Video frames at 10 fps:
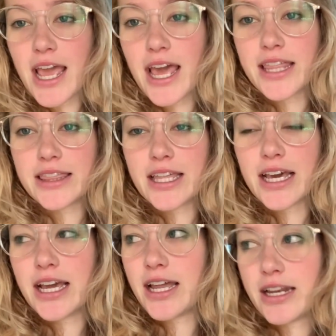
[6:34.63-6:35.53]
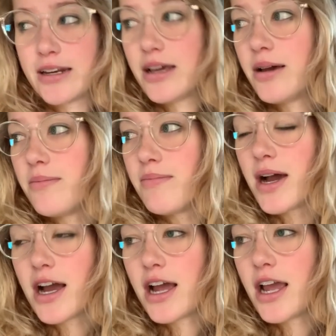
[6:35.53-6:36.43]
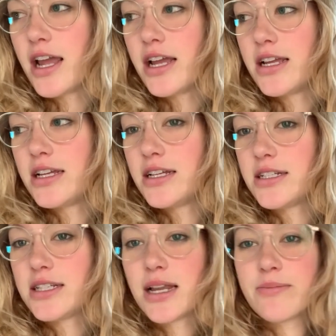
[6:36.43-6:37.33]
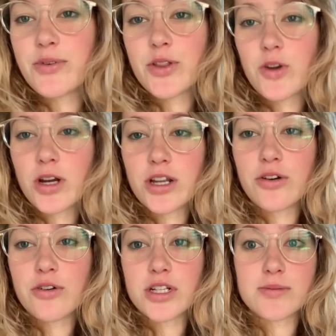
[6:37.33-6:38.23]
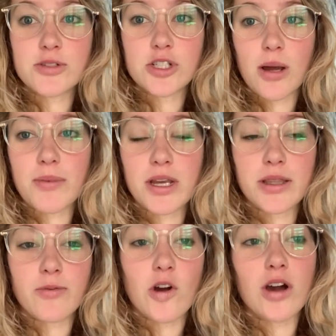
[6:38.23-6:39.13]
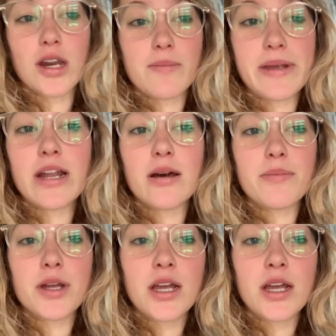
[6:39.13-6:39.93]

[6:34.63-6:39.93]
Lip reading: and then my dad and brother are going to go Christmas shopping, and then we're all going to meet up